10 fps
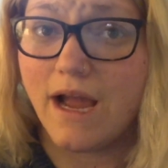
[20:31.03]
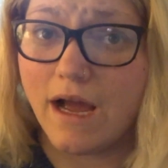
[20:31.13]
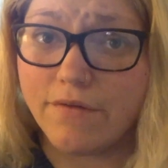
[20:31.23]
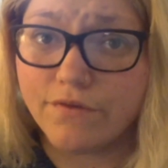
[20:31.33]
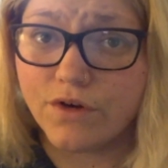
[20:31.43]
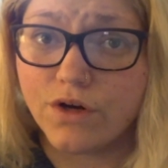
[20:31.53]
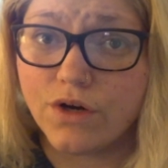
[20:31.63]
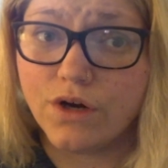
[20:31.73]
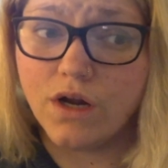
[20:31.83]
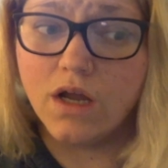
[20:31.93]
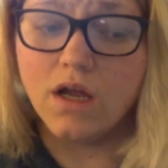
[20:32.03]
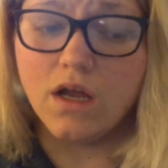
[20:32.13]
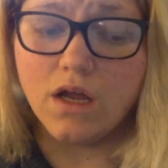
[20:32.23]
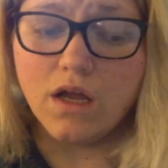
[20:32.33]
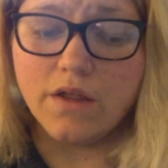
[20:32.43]
after
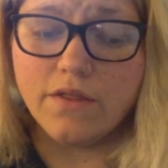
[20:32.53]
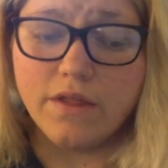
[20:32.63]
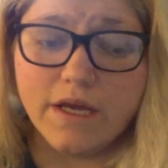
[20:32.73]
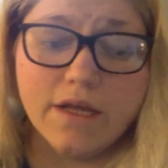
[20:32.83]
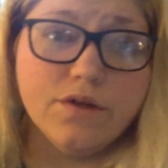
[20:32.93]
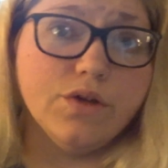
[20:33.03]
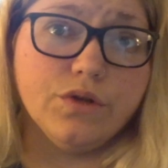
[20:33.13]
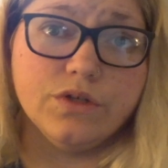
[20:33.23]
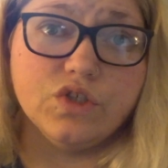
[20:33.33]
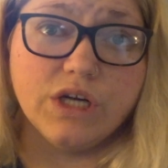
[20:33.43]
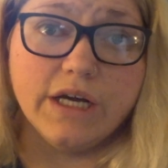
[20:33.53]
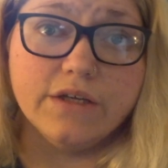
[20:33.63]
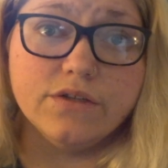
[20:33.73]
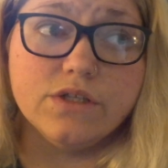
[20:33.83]
they had their third child.